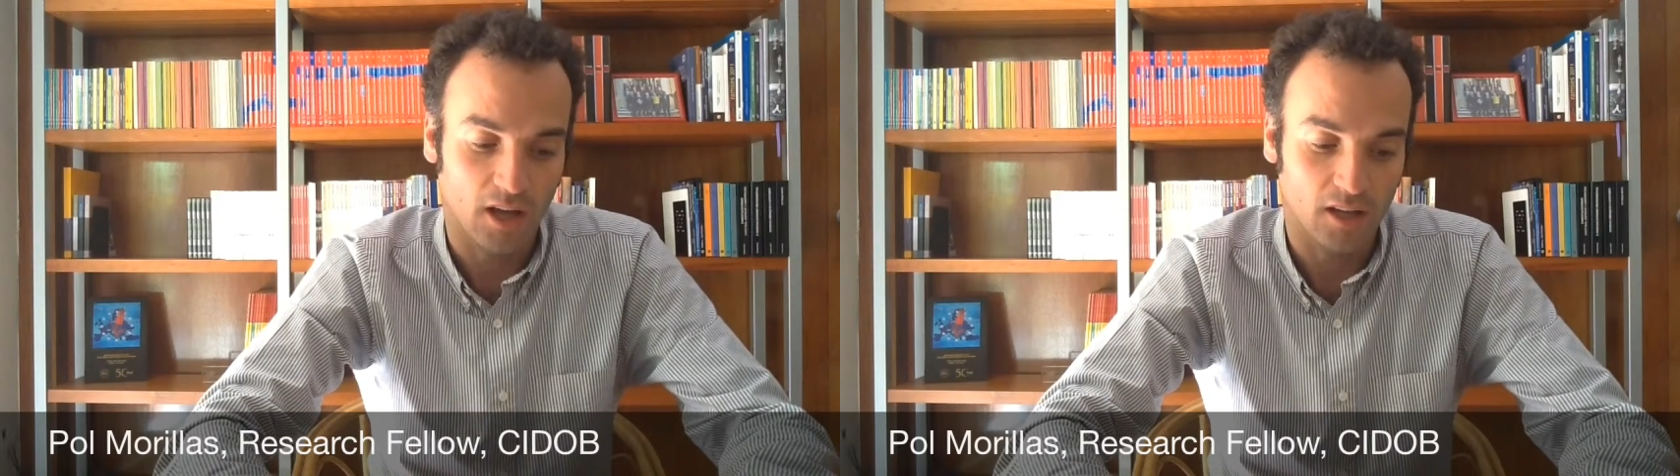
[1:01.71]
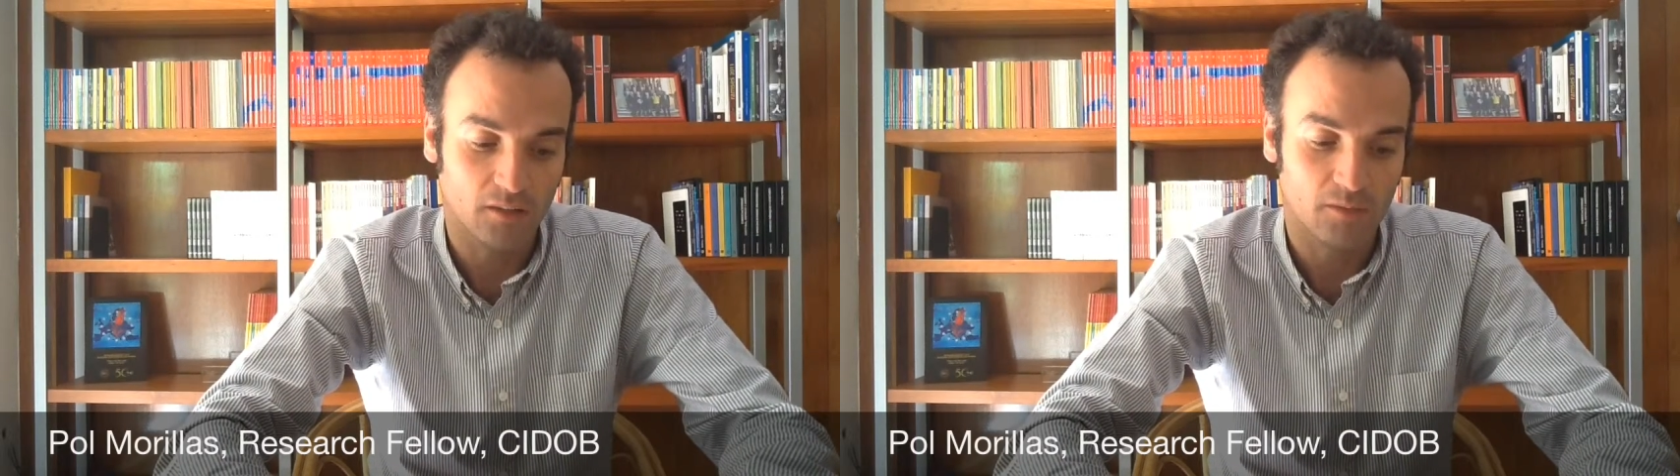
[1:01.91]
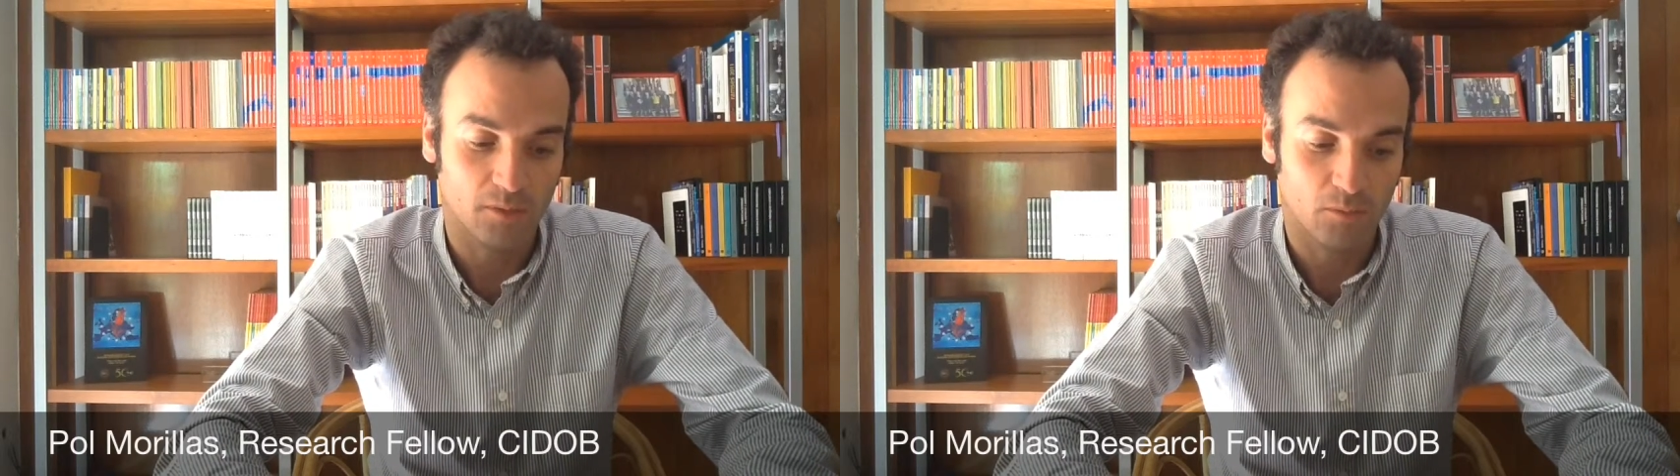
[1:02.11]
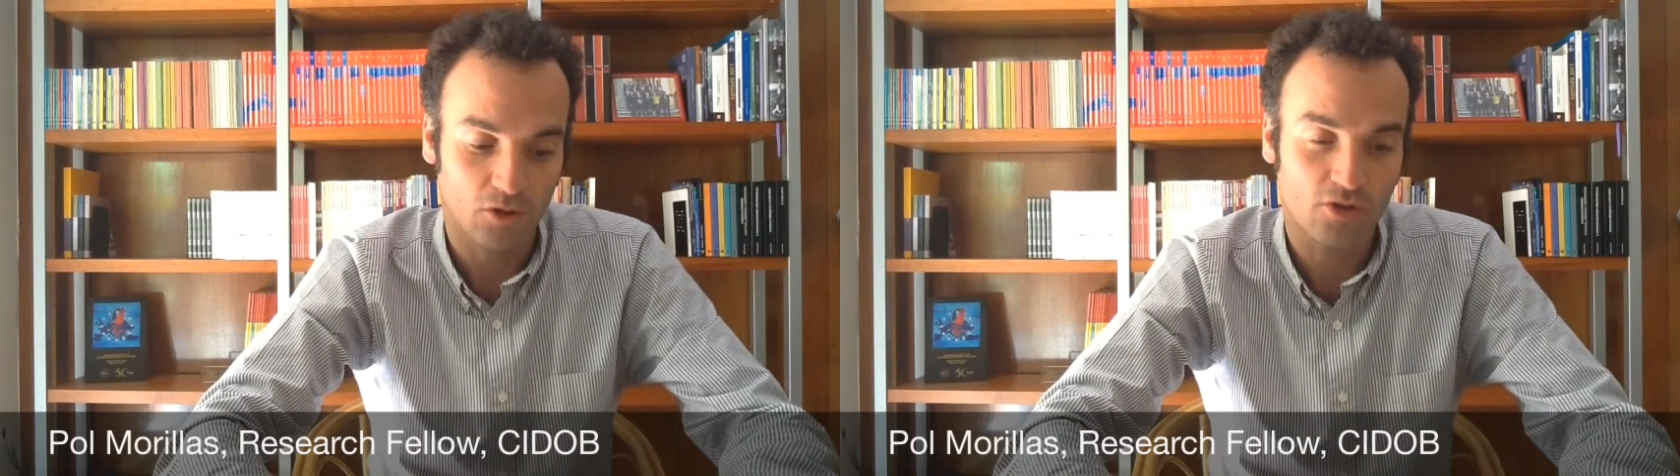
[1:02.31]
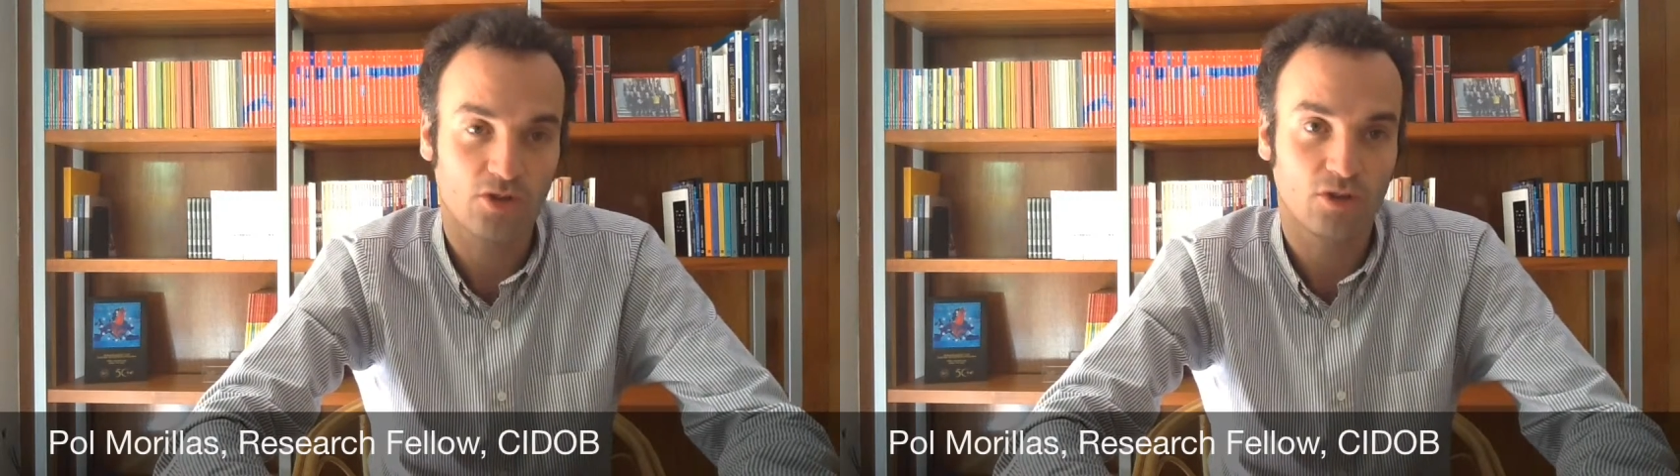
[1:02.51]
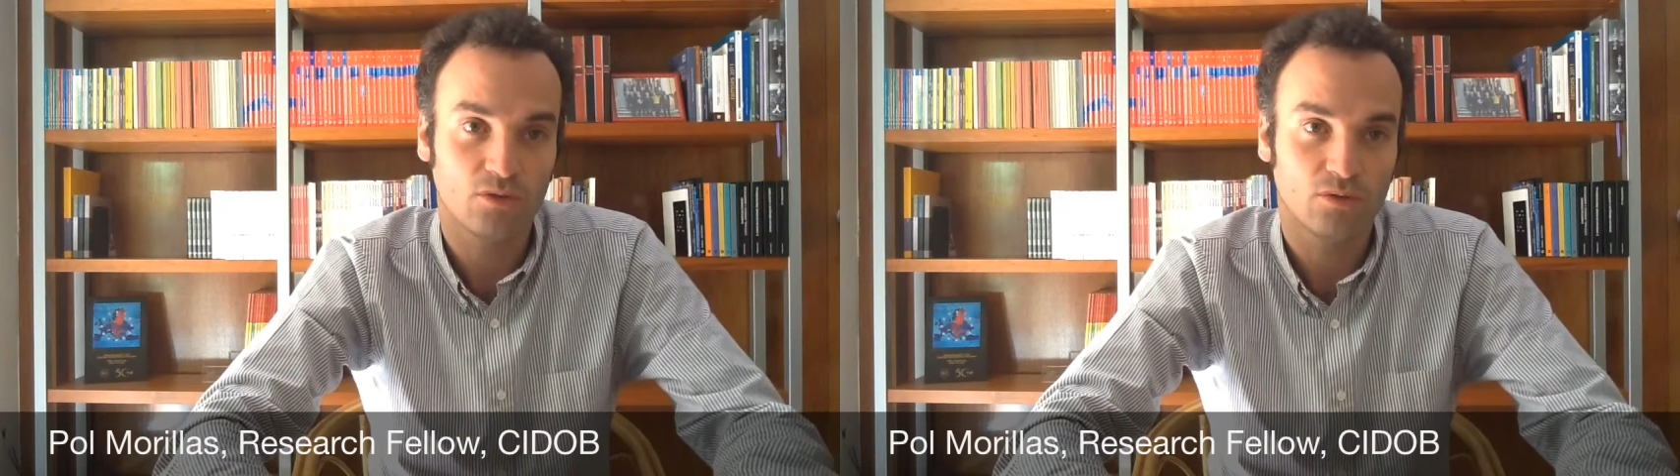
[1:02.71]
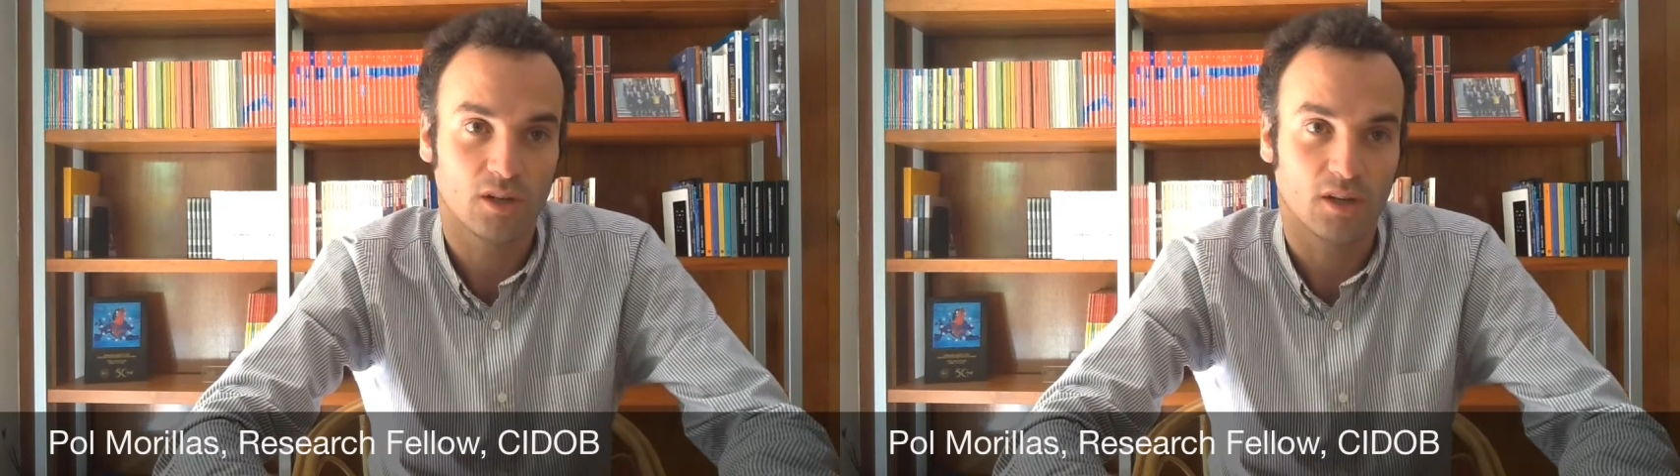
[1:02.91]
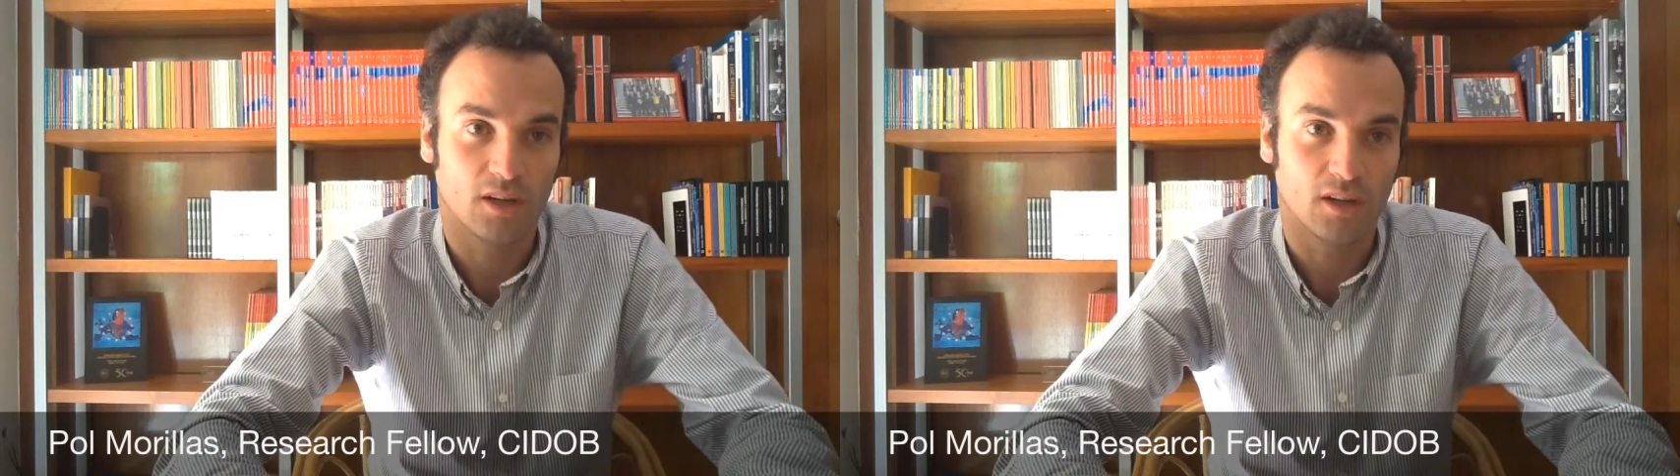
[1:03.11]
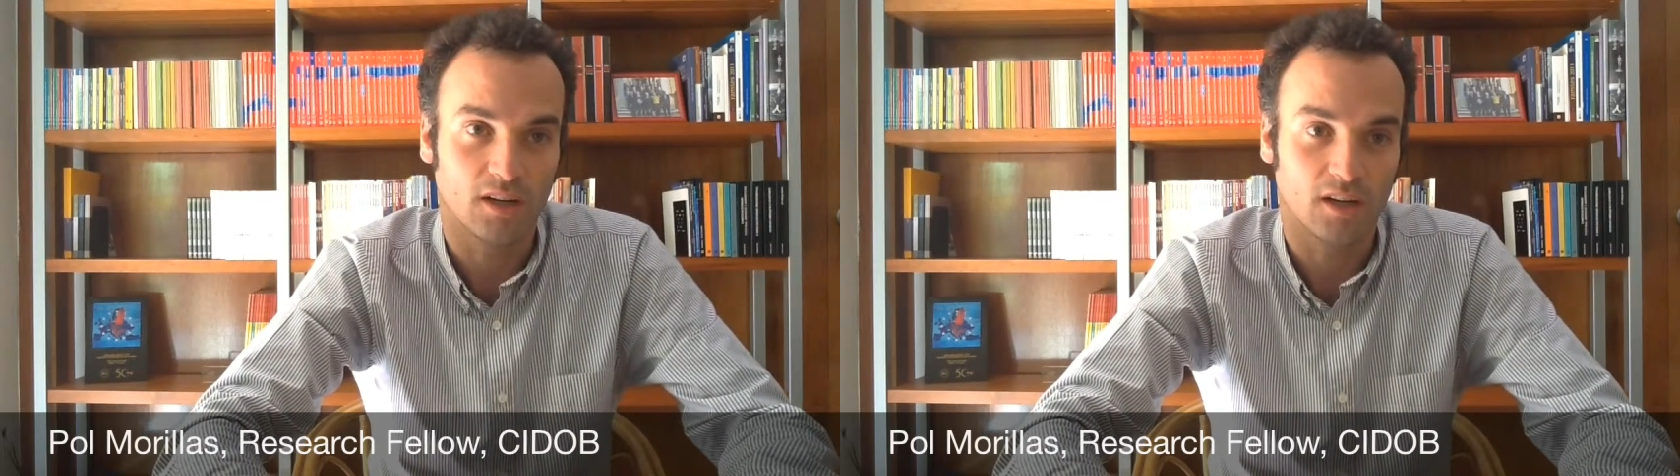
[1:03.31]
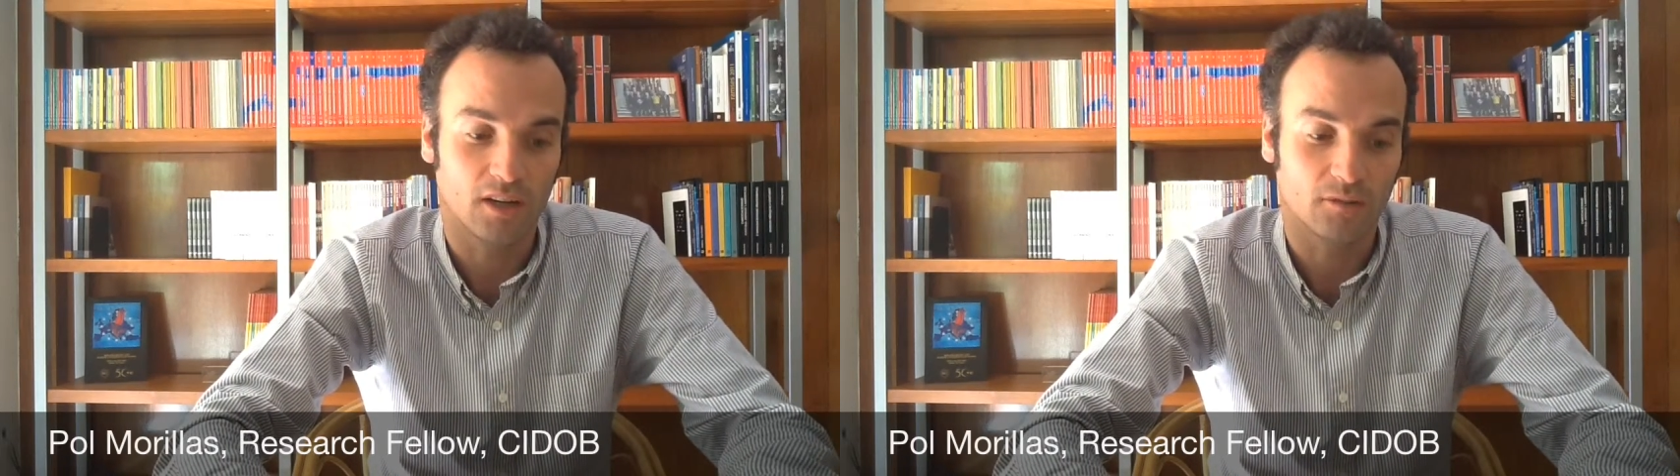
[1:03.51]
Even more so,
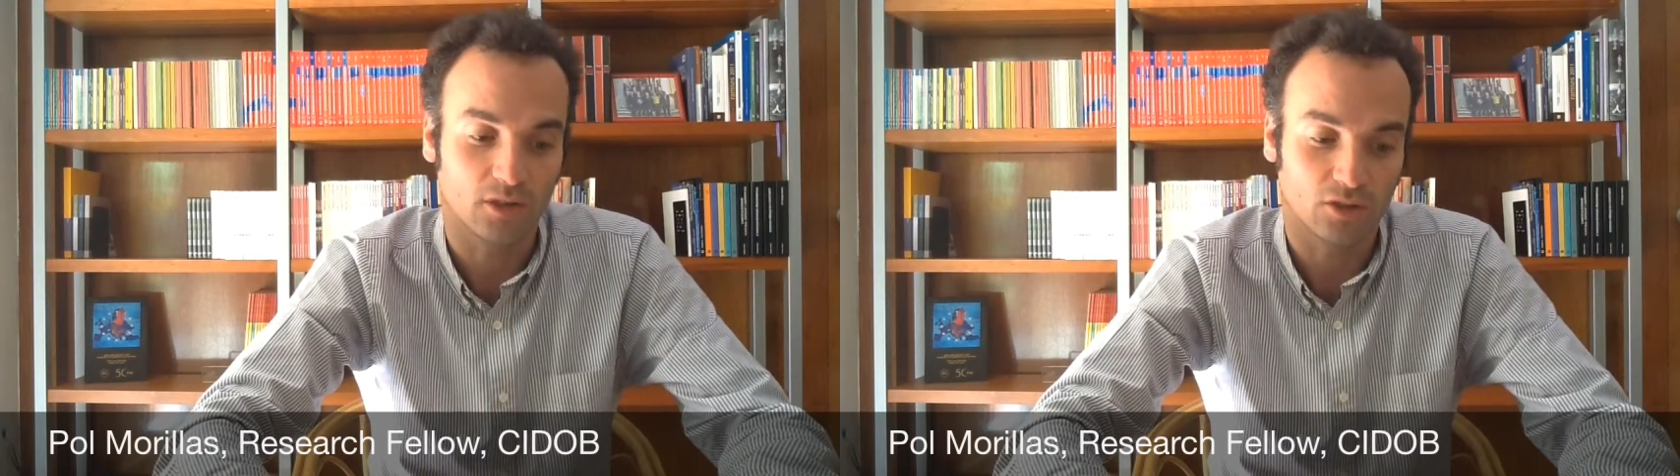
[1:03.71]
a